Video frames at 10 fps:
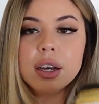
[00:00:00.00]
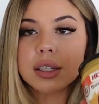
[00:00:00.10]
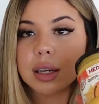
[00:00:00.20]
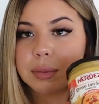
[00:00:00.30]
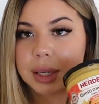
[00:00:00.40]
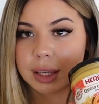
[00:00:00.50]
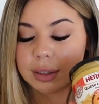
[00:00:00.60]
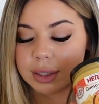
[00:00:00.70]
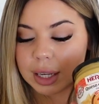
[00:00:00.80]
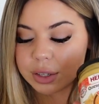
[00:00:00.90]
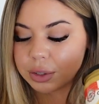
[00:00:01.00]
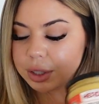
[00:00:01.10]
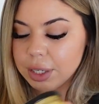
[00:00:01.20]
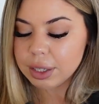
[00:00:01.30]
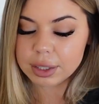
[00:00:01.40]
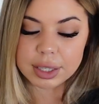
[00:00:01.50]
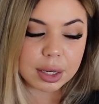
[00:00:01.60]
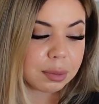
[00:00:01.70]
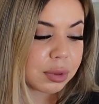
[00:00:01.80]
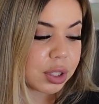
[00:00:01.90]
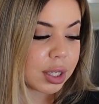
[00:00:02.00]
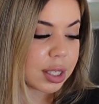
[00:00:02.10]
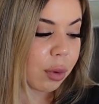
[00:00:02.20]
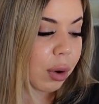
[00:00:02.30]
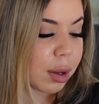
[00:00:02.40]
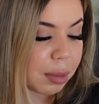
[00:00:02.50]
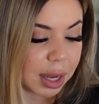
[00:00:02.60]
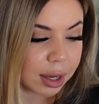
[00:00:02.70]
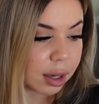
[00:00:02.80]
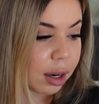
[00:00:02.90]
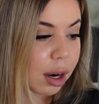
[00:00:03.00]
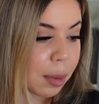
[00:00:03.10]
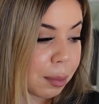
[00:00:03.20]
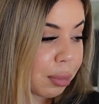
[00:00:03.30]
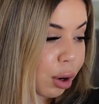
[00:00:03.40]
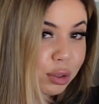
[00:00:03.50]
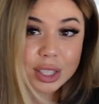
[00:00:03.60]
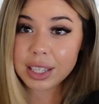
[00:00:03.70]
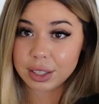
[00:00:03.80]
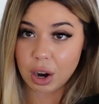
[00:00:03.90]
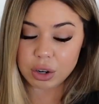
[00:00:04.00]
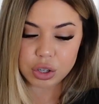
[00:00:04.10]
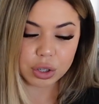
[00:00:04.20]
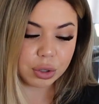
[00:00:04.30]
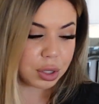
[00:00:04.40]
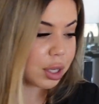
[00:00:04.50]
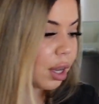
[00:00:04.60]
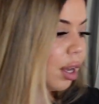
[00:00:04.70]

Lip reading: Some queso dips, because I wanna make protein nachos.